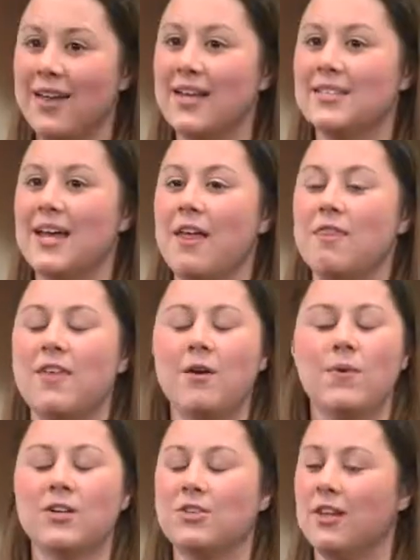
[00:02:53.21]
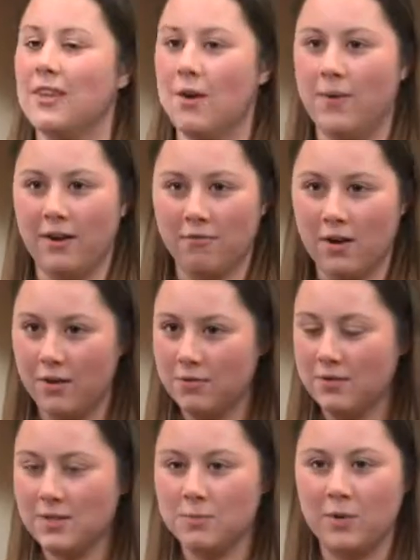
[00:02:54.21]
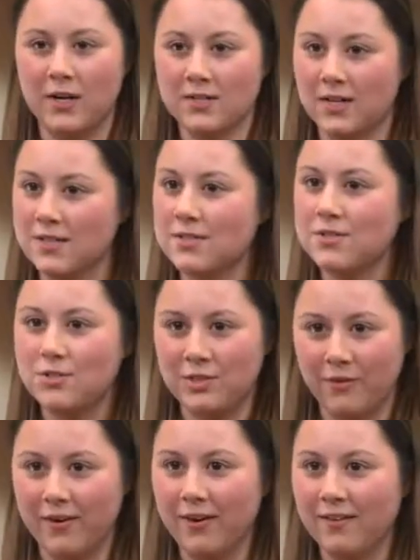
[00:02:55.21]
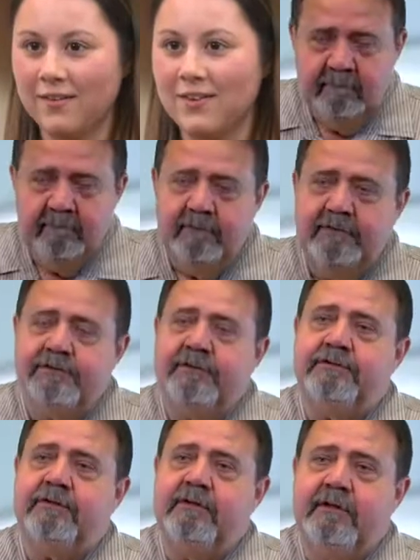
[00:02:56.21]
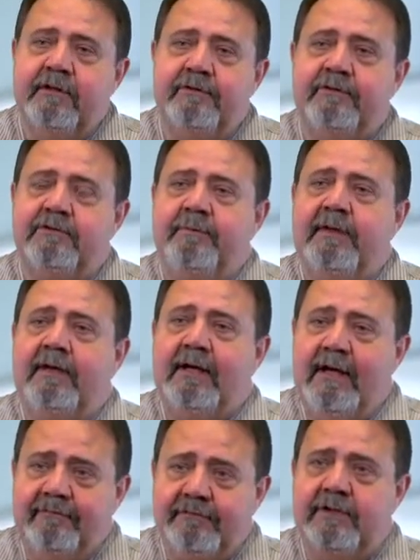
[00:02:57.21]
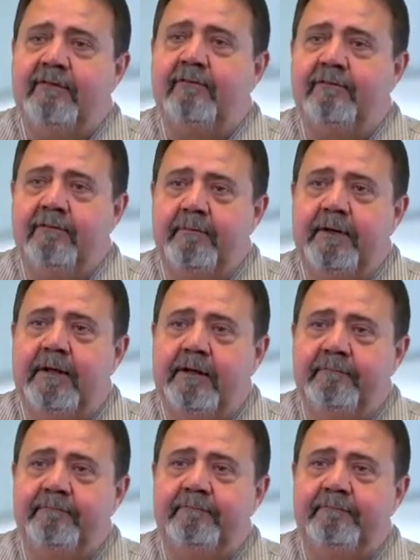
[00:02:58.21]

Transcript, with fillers: is that they wish that they would have gone through this process sooner. Franciscan Health has been a lifesaver for me.